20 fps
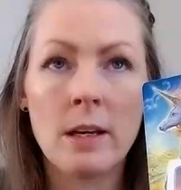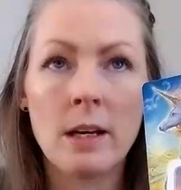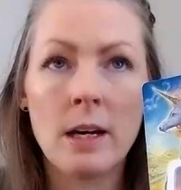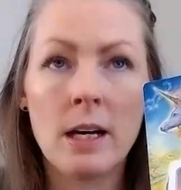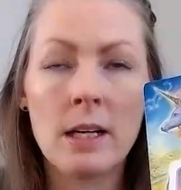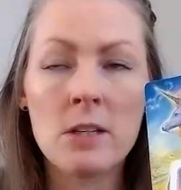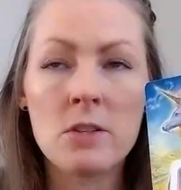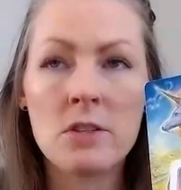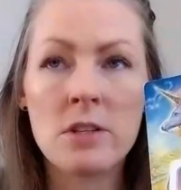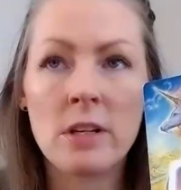I
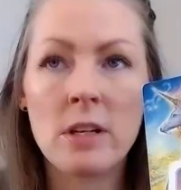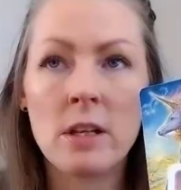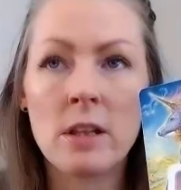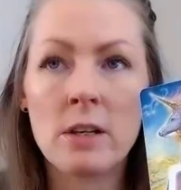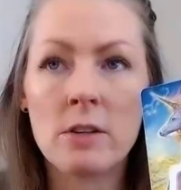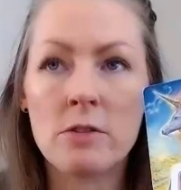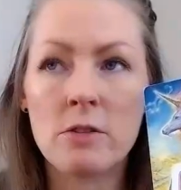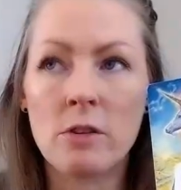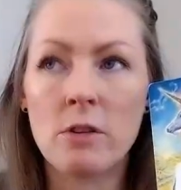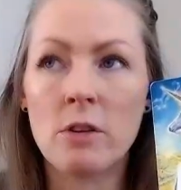understand that
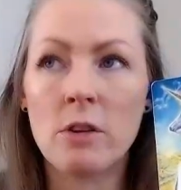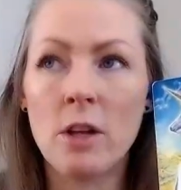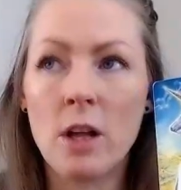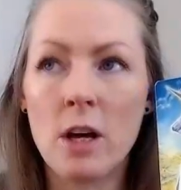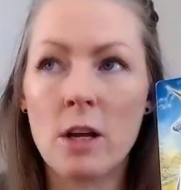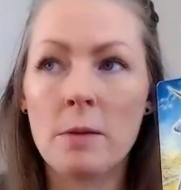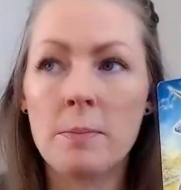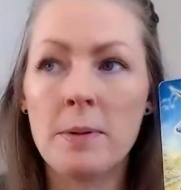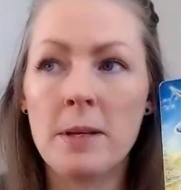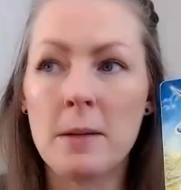there's a
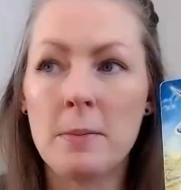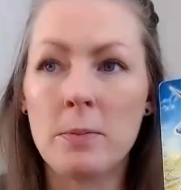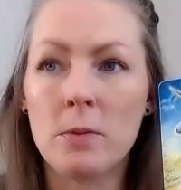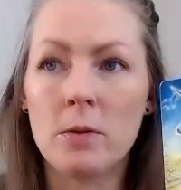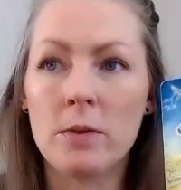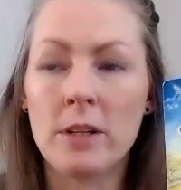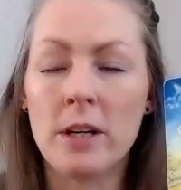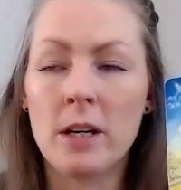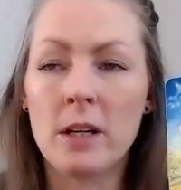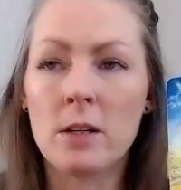lot of people
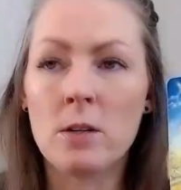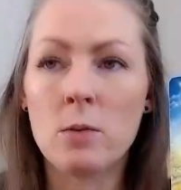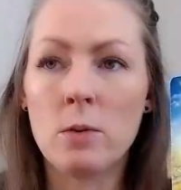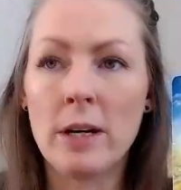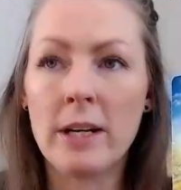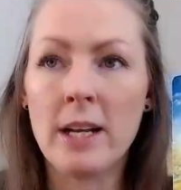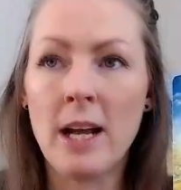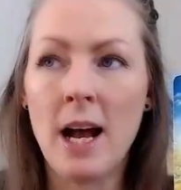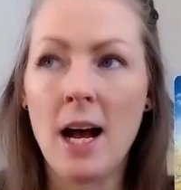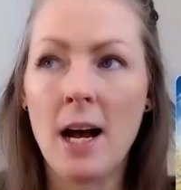that are
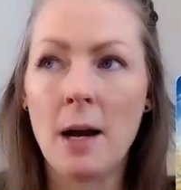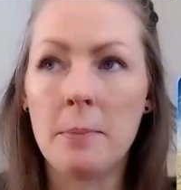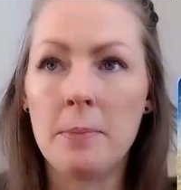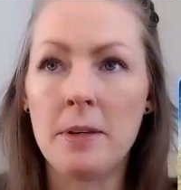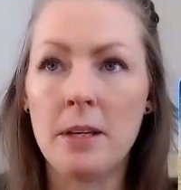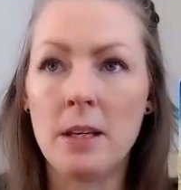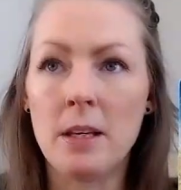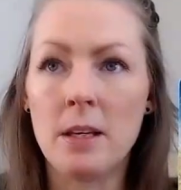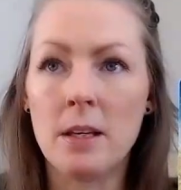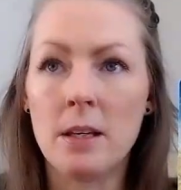quite
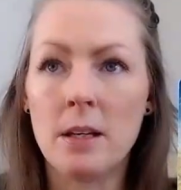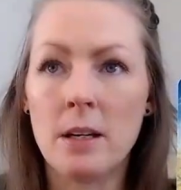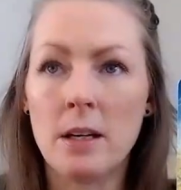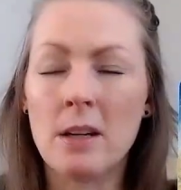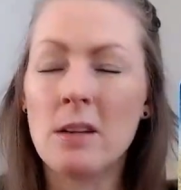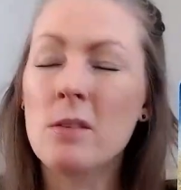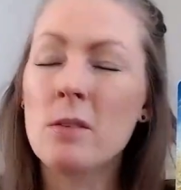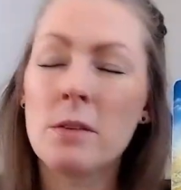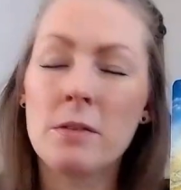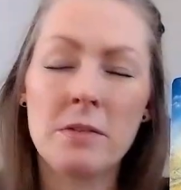happy. I
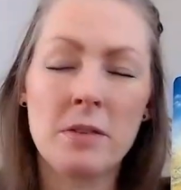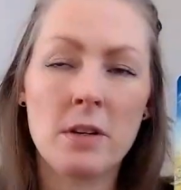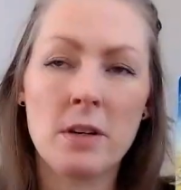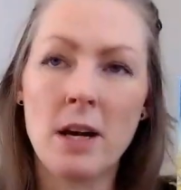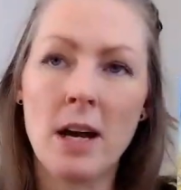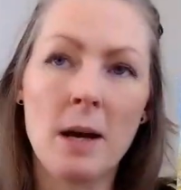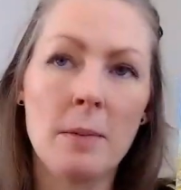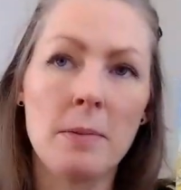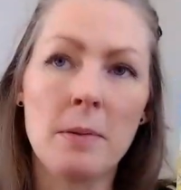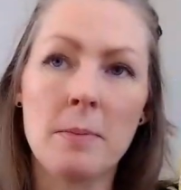don't know if they're
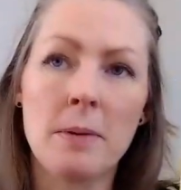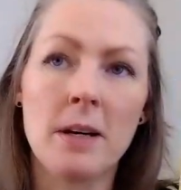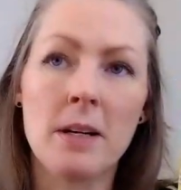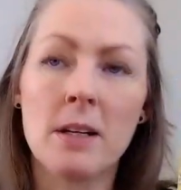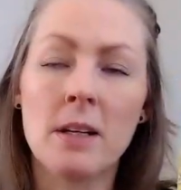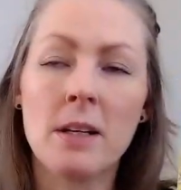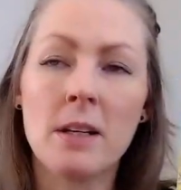happy, but